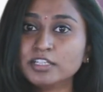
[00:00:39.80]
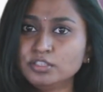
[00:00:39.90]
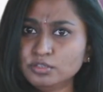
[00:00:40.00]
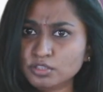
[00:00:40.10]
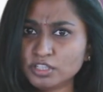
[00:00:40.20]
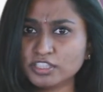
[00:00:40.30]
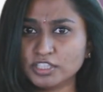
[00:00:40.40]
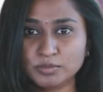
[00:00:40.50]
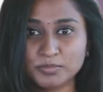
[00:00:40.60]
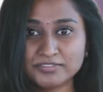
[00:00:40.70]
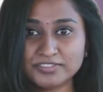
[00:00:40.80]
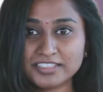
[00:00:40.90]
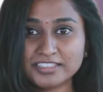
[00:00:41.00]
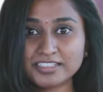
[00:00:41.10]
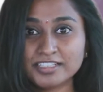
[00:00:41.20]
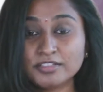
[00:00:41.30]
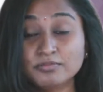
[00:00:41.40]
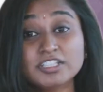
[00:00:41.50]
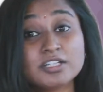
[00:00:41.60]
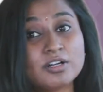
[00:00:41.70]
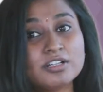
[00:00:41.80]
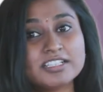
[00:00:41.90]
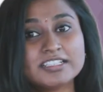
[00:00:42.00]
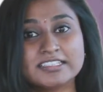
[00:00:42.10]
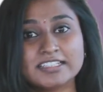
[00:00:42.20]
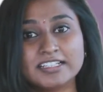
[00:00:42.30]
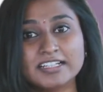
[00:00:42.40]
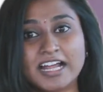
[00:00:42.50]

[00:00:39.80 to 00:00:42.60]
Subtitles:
You draw the human figure with a clothing design